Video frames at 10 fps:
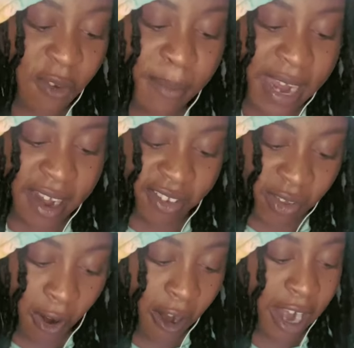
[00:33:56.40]
being a
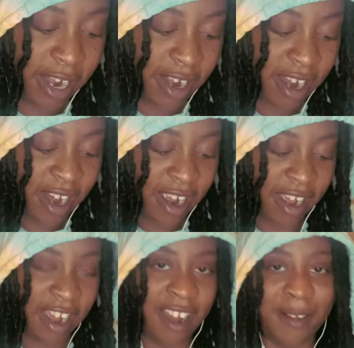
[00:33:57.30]
star.
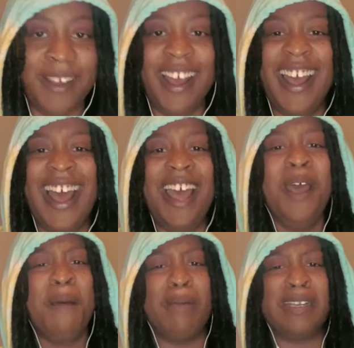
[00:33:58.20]

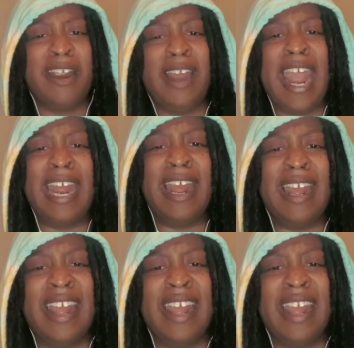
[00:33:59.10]
But they're, like,